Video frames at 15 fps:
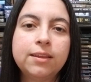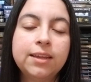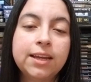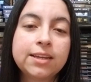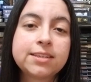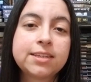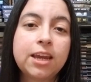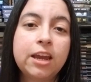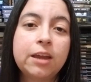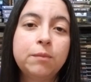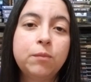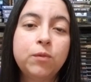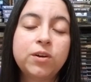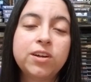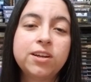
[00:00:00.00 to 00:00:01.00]
The next
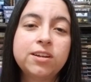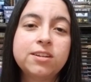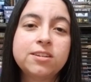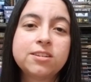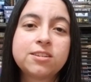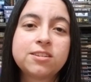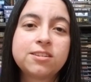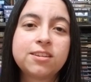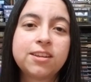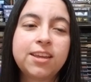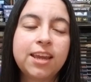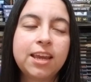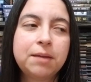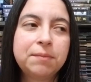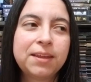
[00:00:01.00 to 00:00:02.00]
game was the
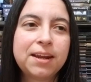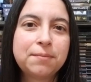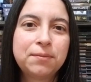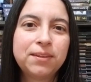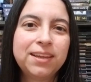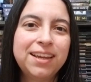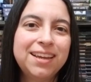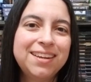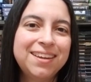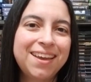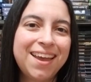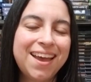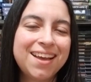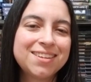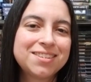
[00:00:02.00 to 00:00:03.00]
game that I played
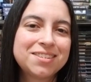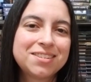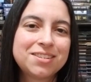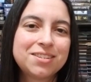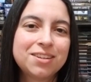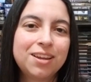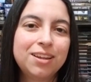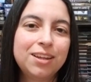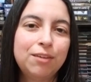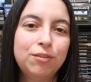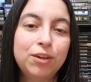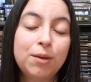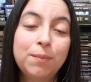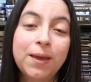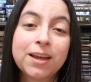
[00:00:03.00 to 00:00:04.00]
at
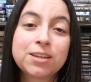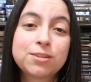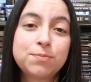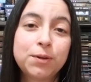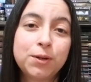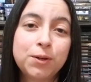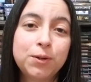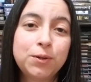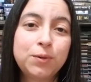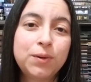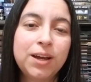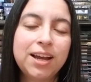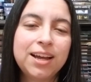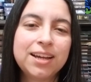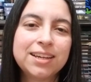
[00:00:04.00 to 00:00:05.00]
Level Up
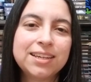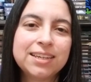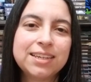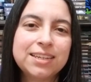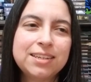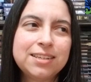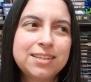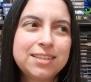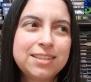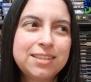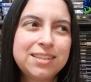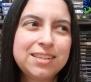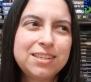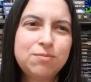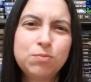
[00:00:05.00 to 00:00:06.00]
Expo. I
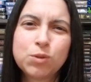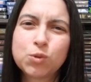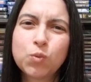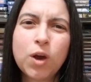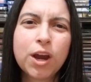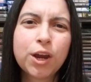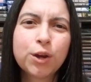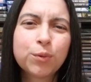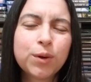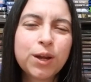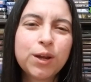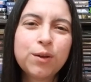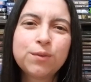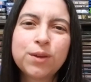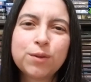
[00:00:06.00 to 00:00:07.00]
was walking
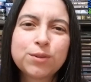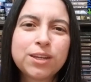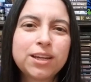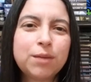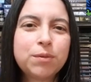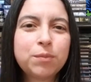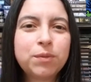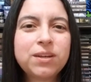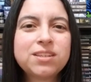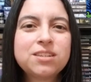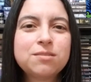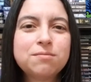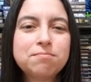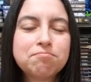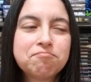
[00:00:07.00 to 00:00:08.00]
around. I was like, I'm gonna play
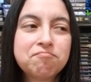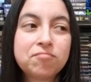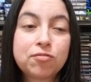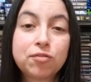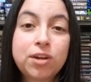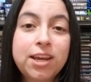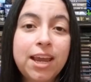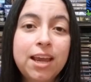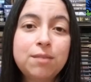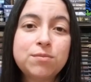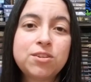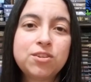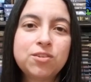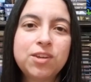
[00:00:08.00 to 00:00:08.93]
some free games.